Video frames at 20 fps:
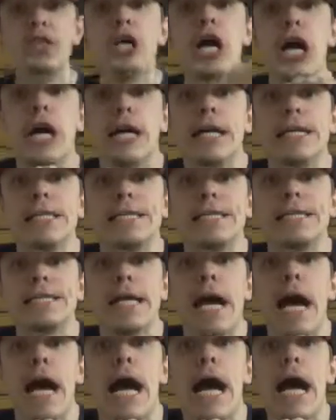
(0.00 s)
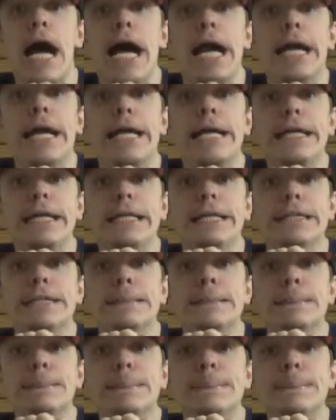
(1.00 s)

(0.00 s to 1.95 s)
dark side.